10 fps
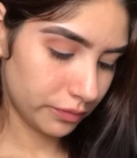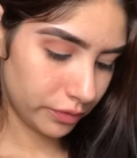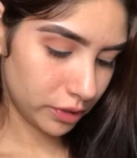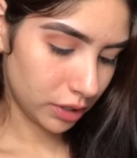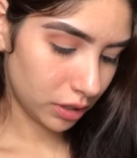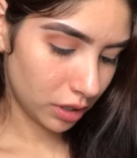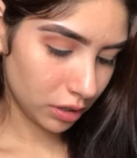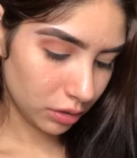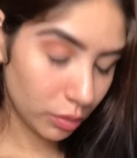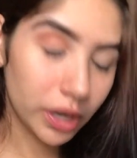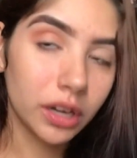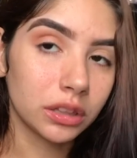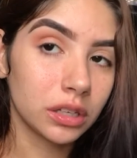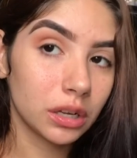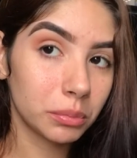for the halo eye, I
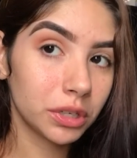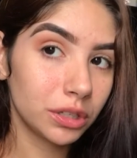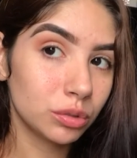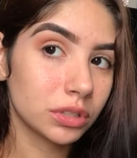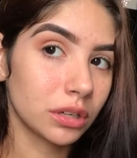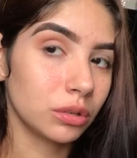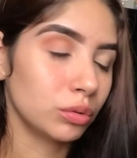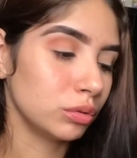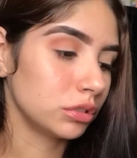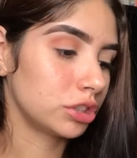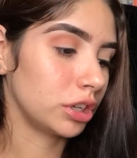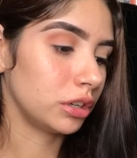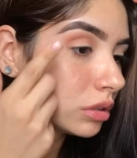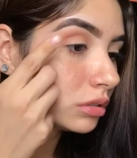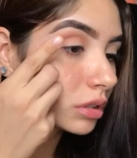think I'm gonna use like a gold
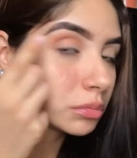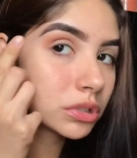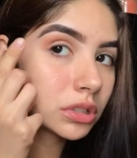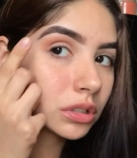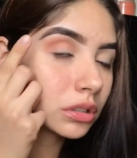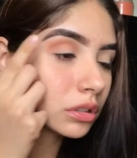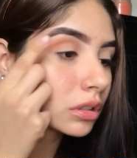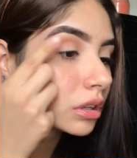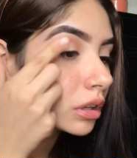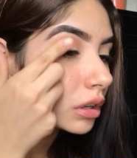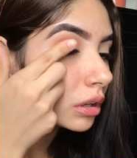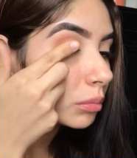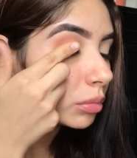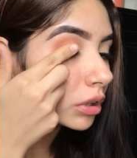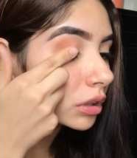shade. So I'm just gonna
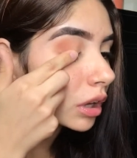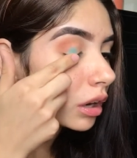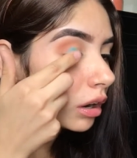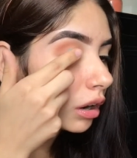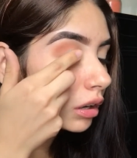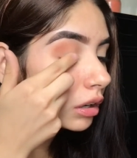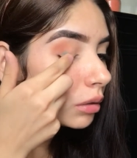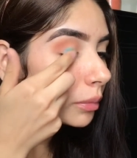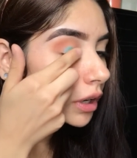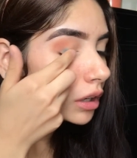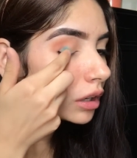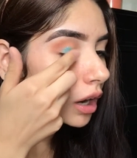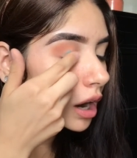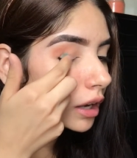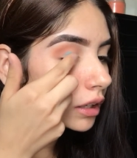put that all on my
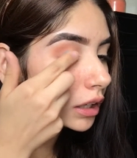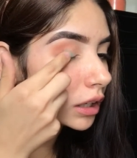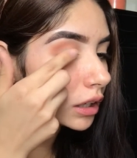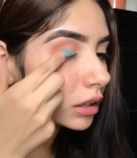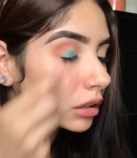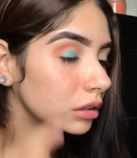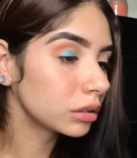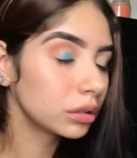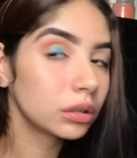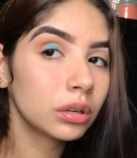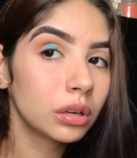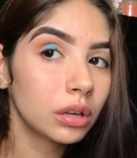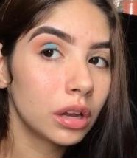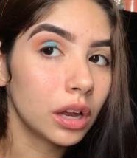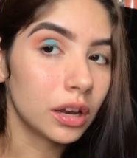eyelid,
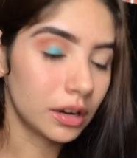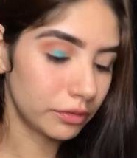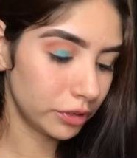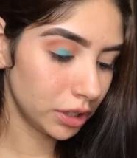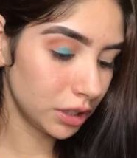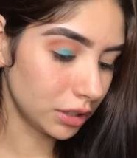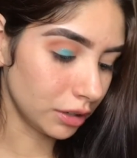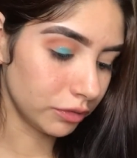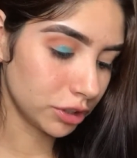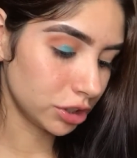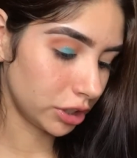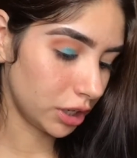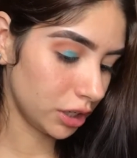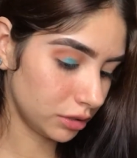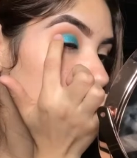and I freaking love this
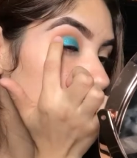shade.